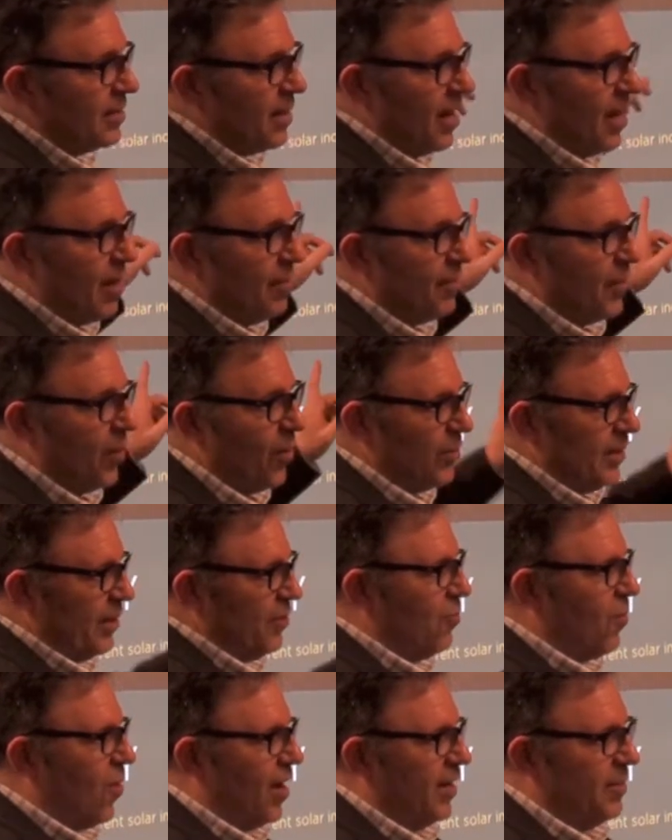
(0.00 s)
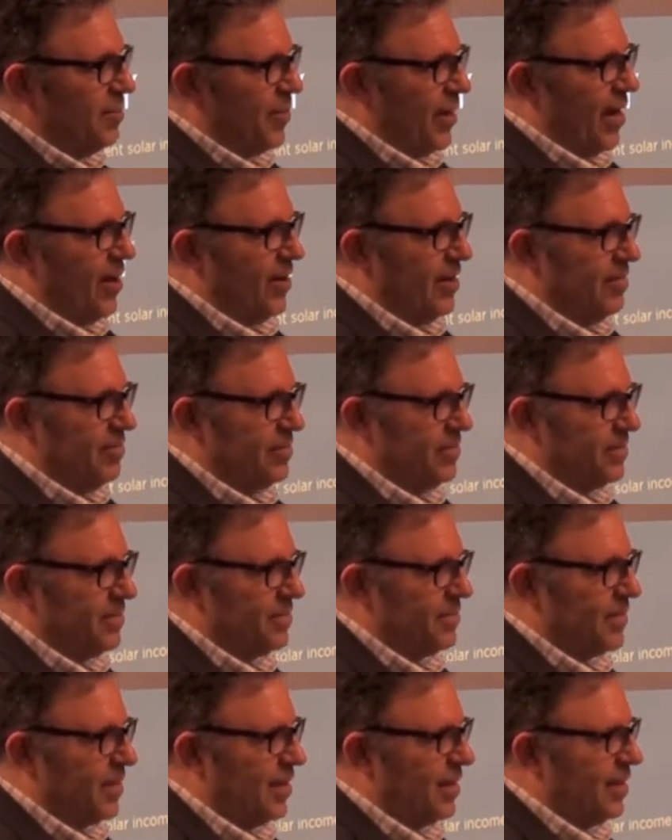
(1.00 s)
Only one imperative,
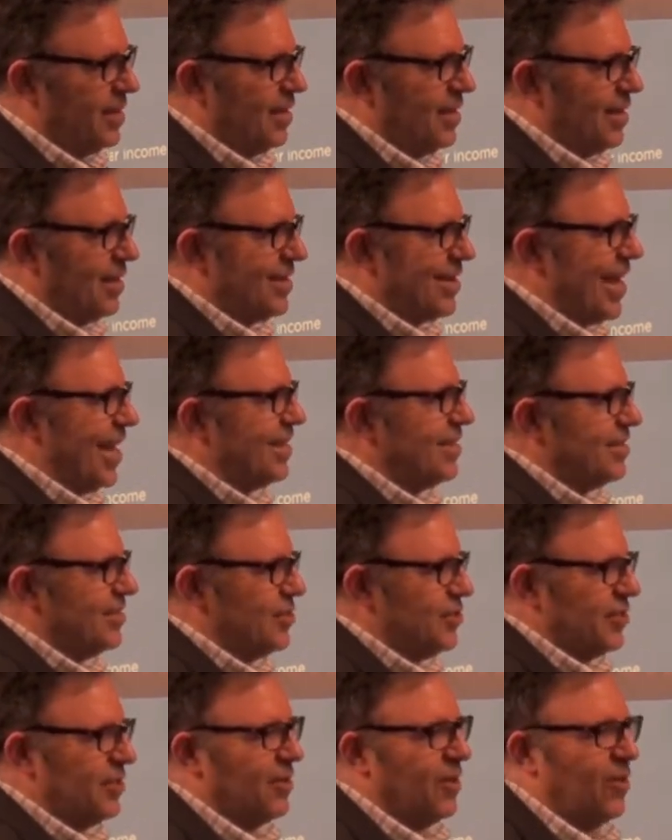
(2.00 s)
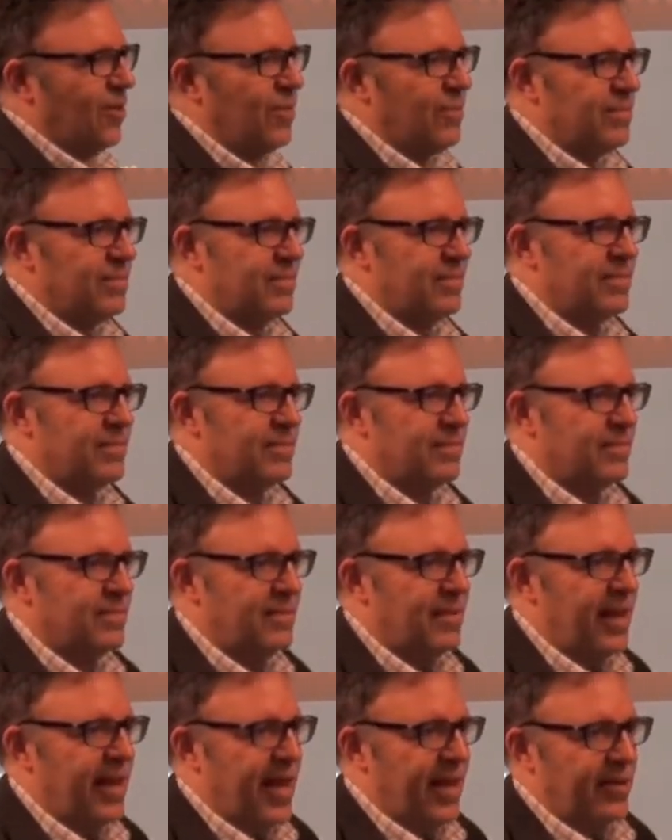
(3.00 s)
net zero
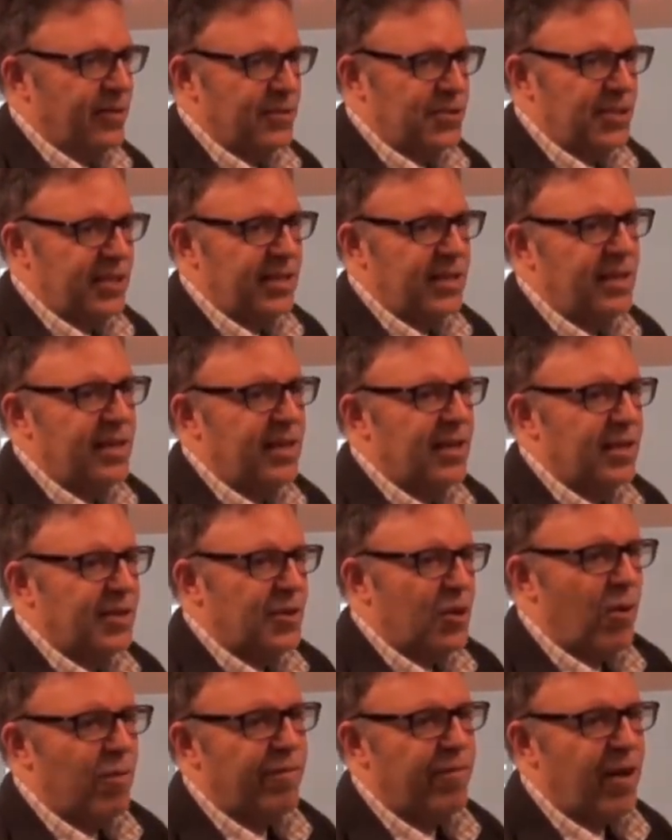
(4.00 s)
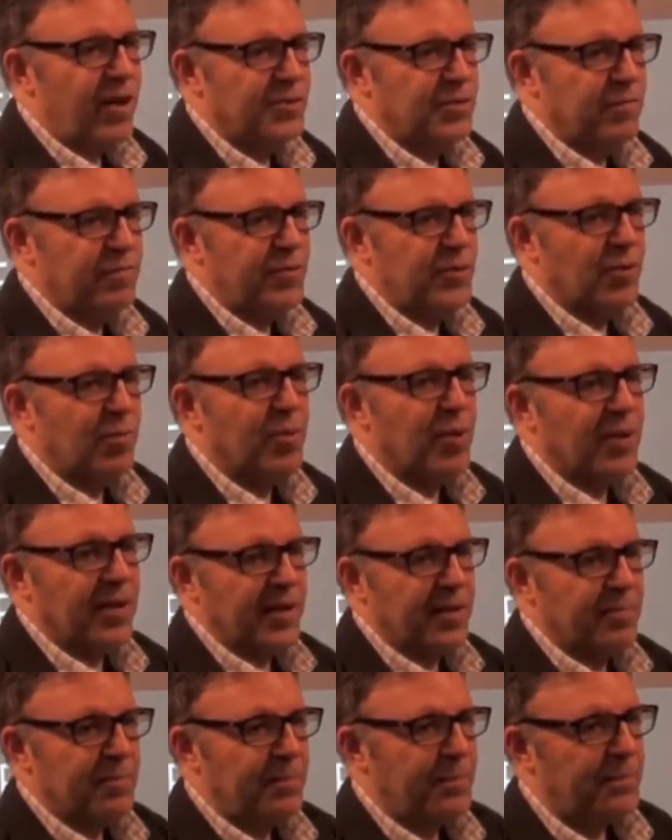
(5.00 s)
energy, no fossil fuel burning.